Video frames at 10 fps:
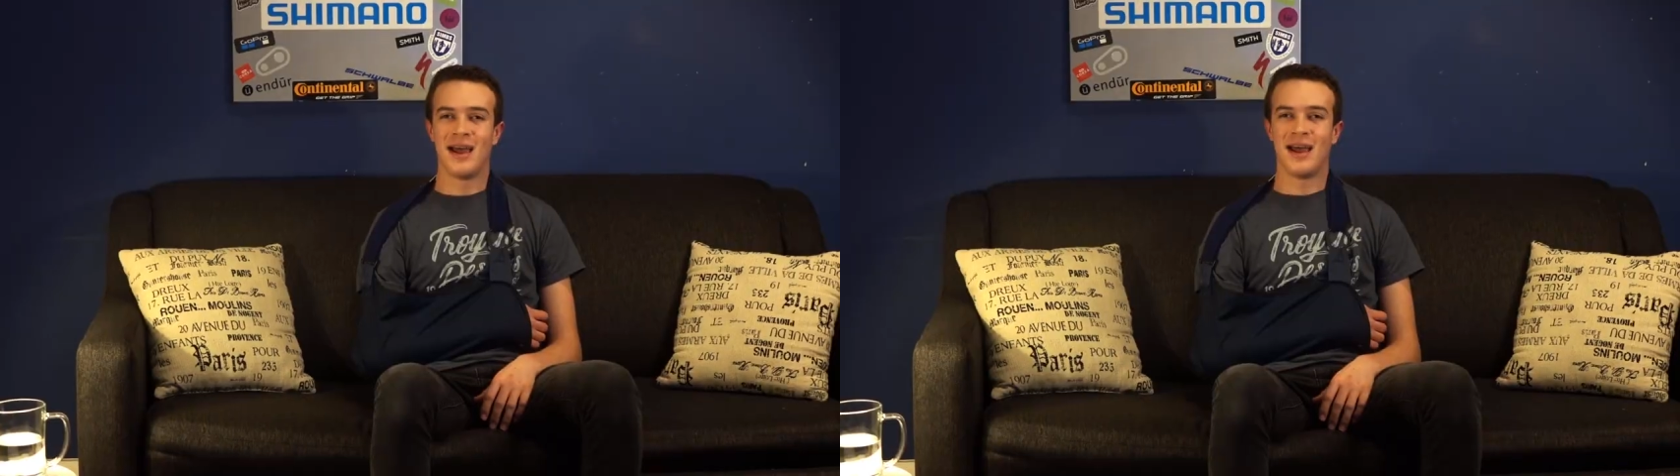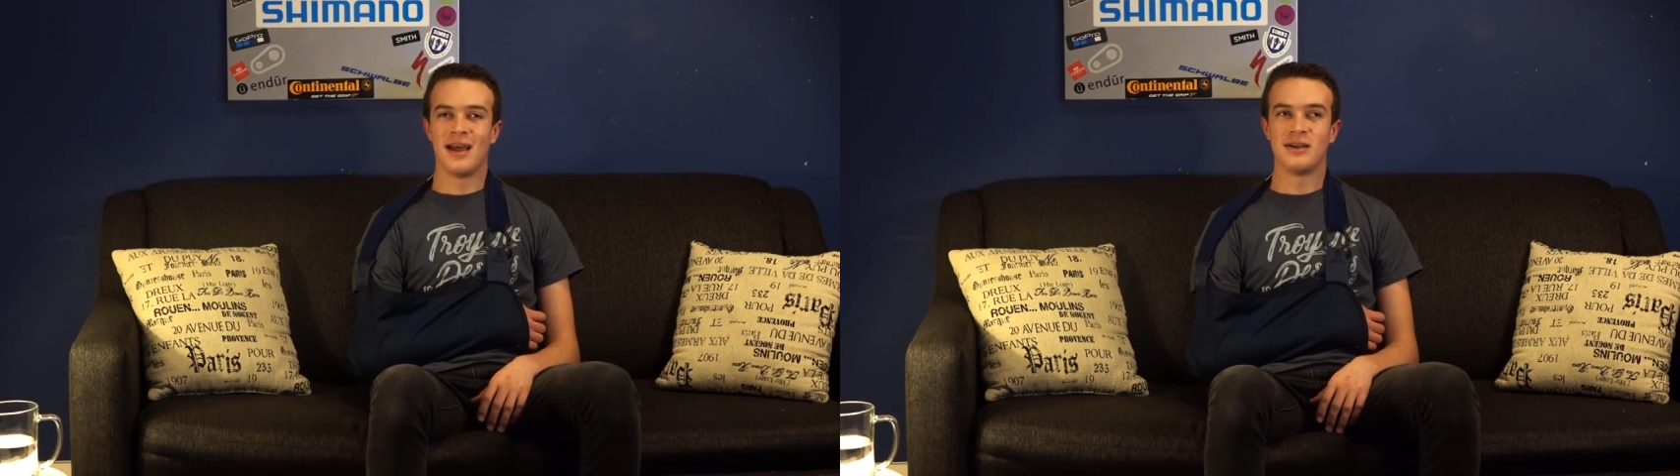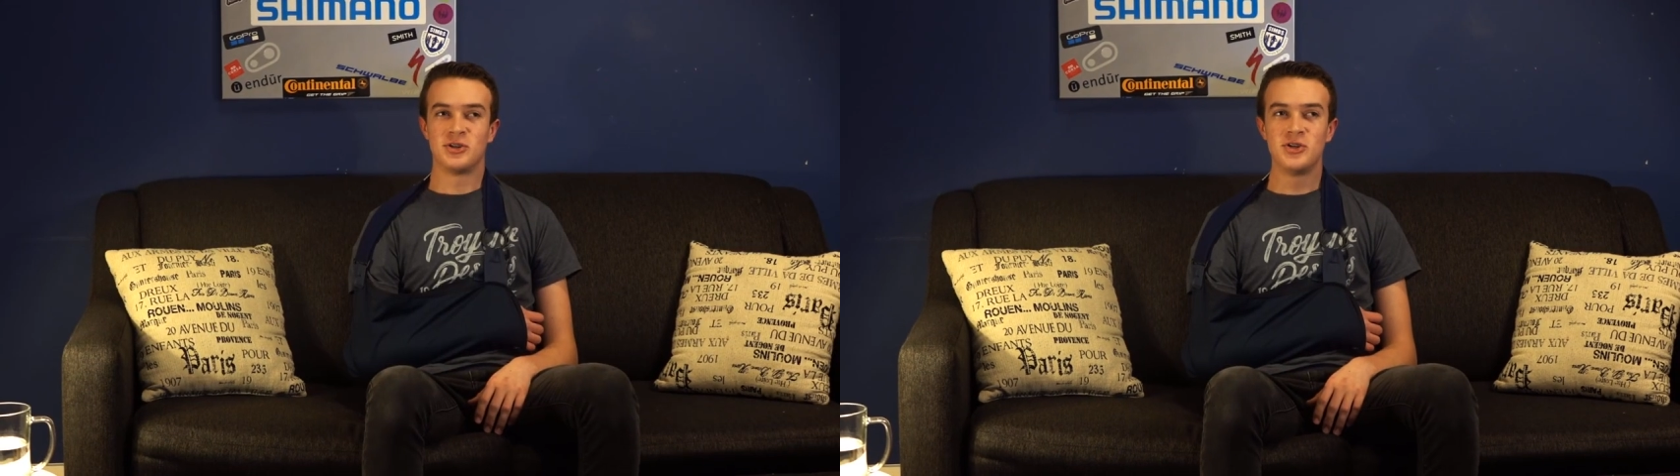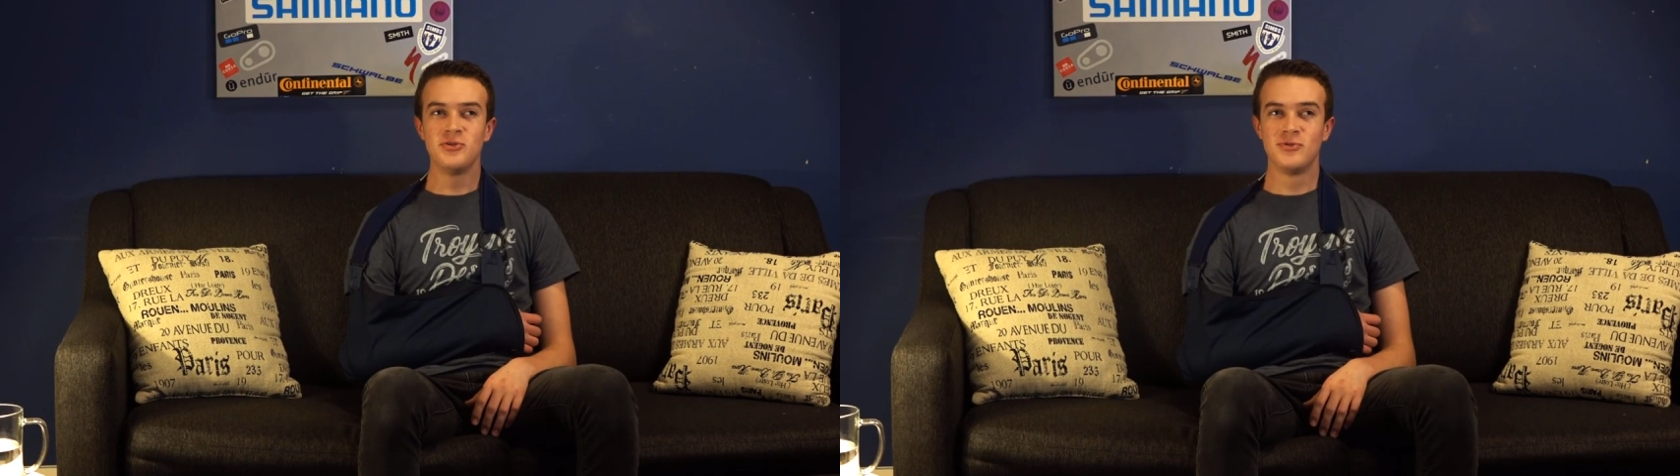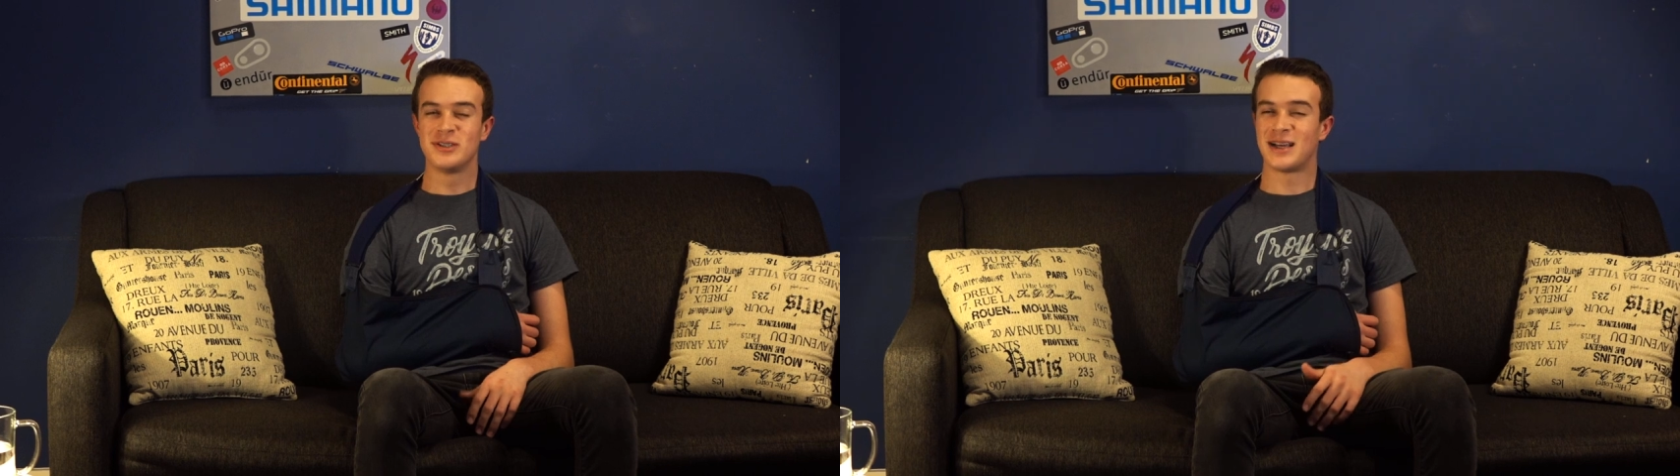And
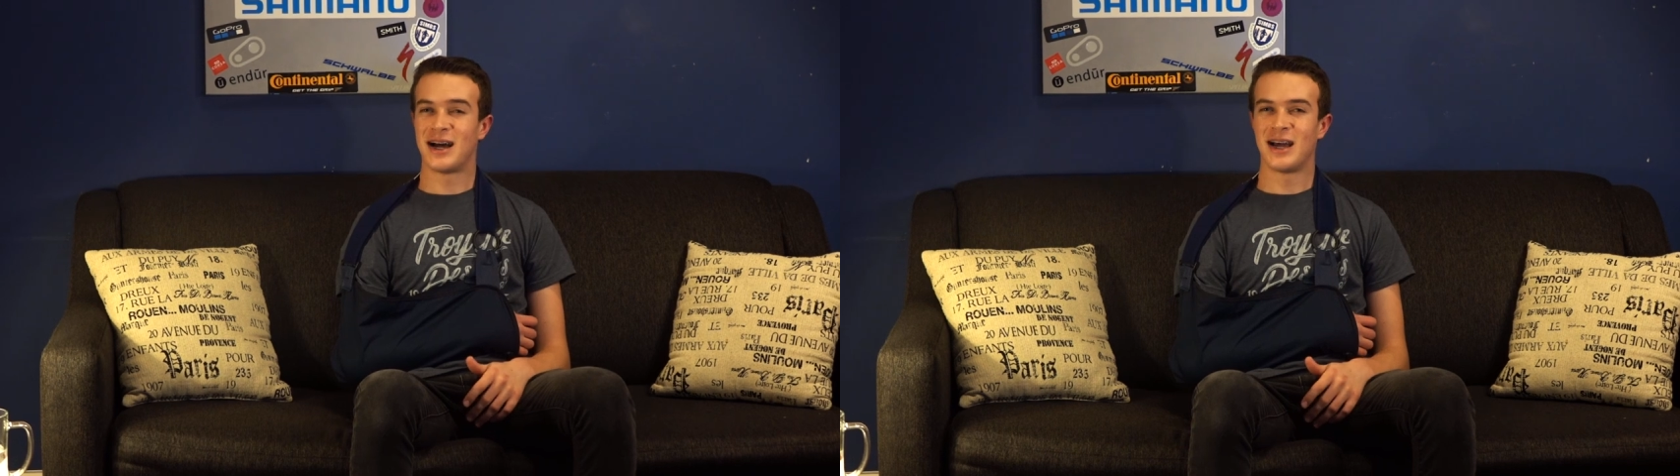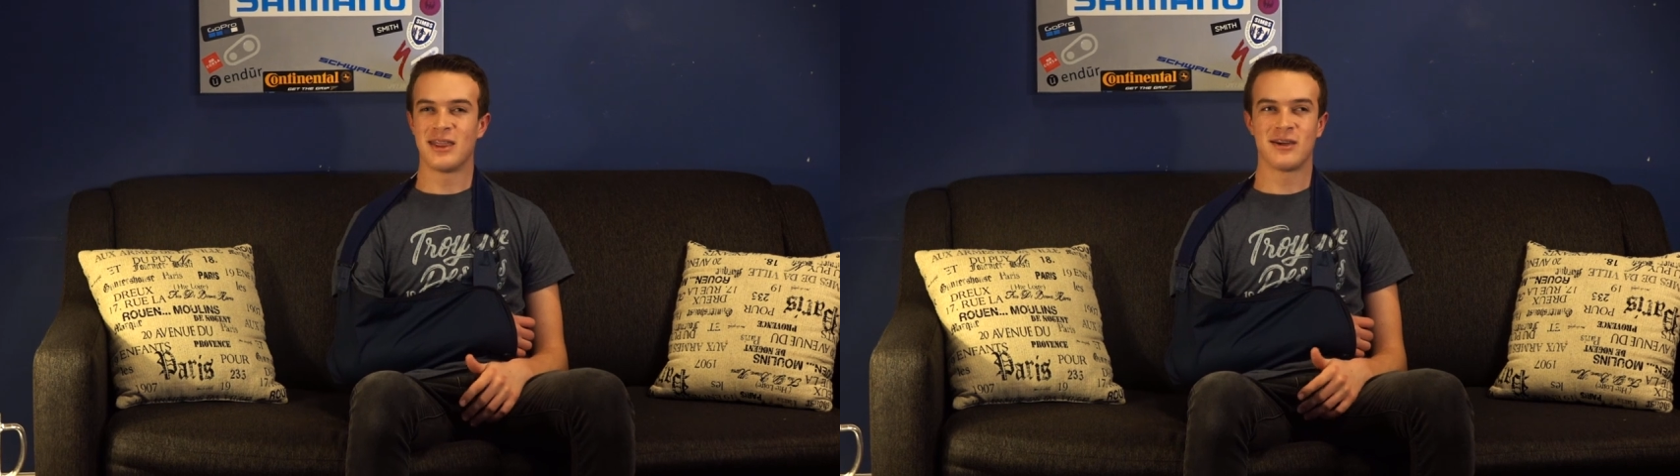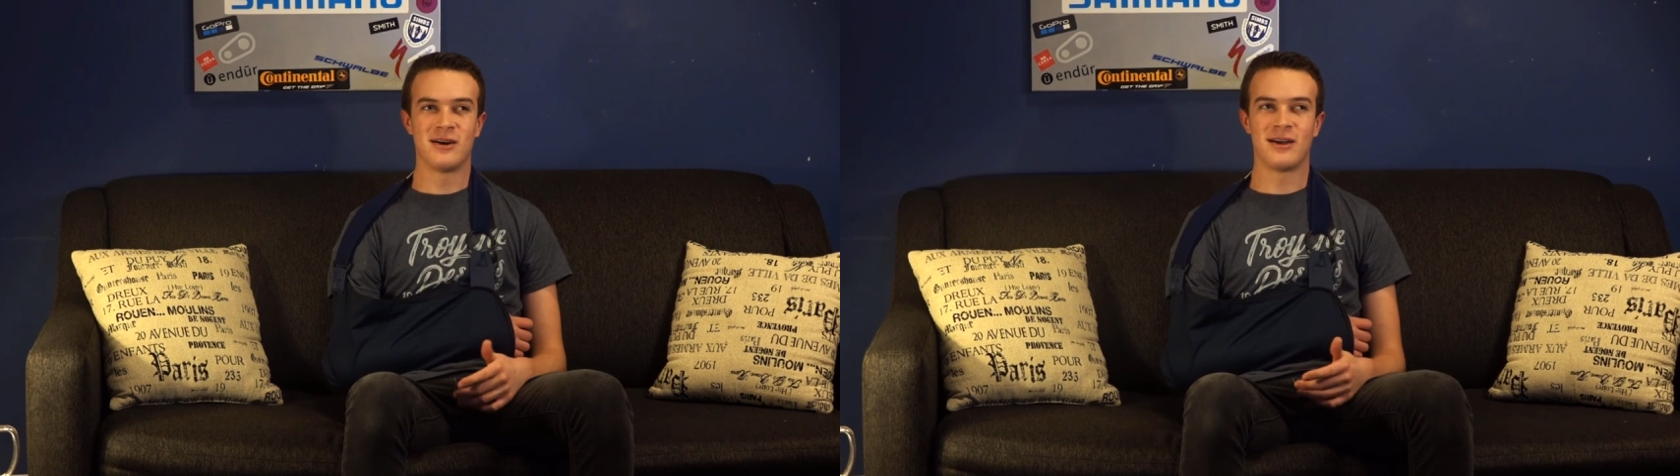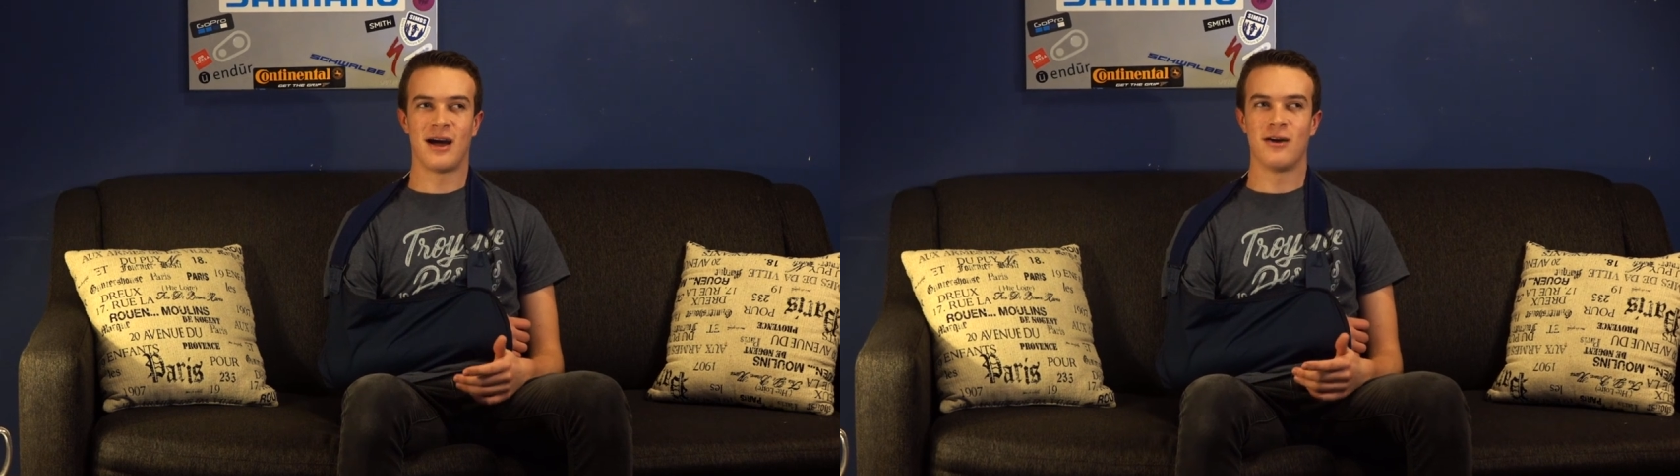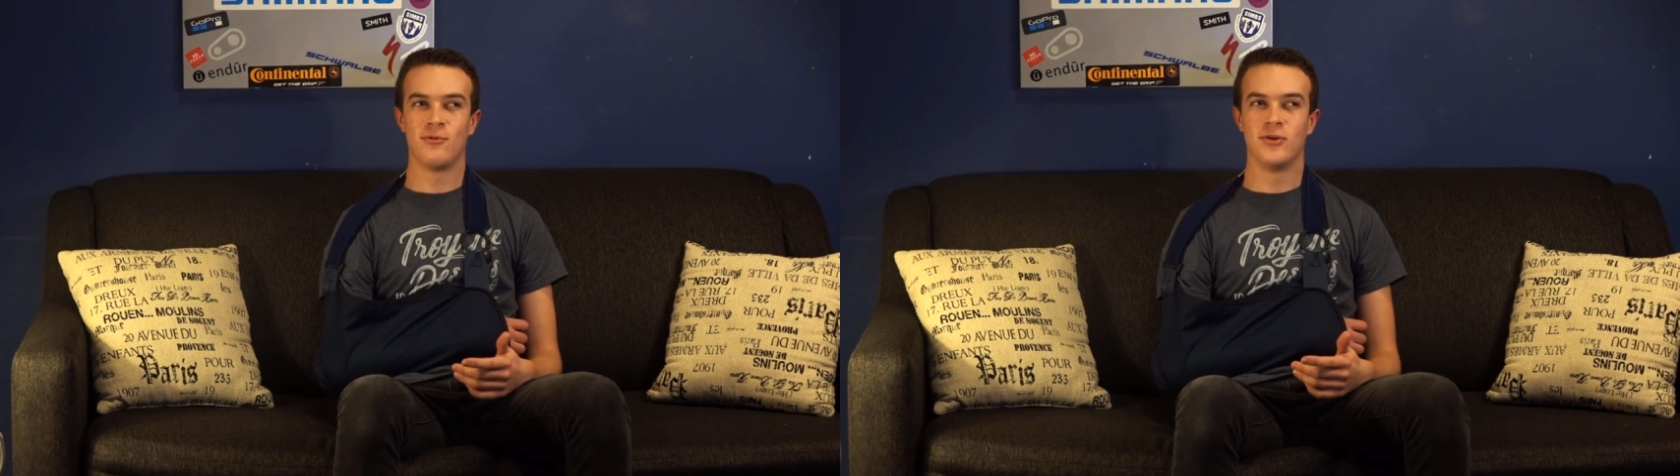two is, I thought
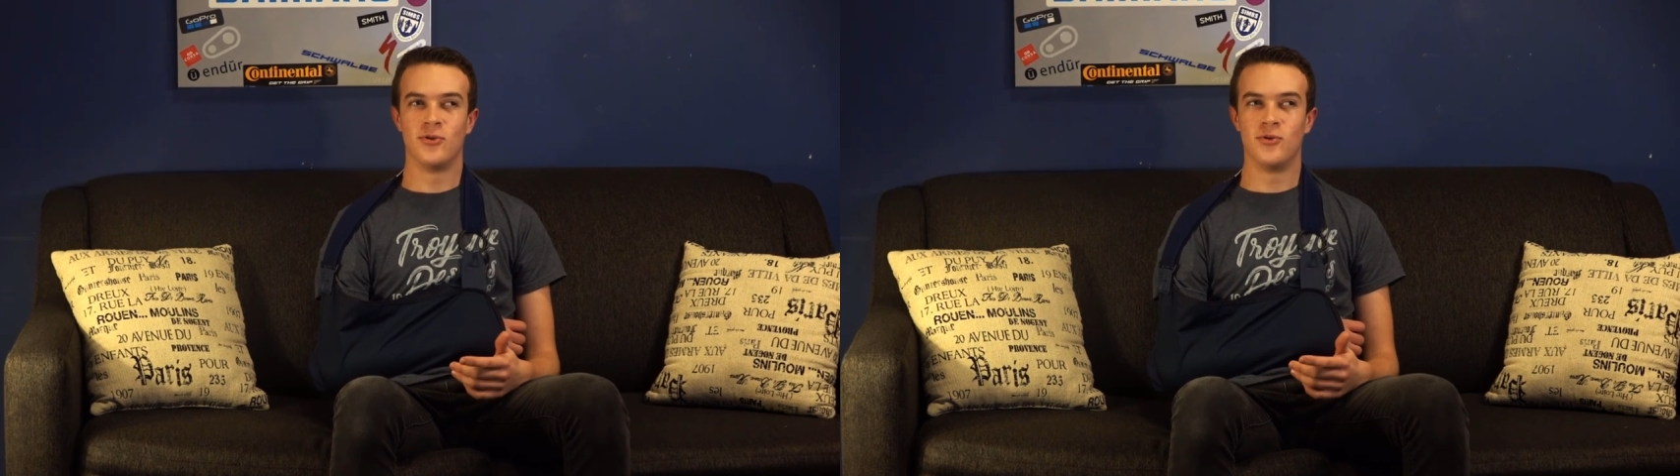I would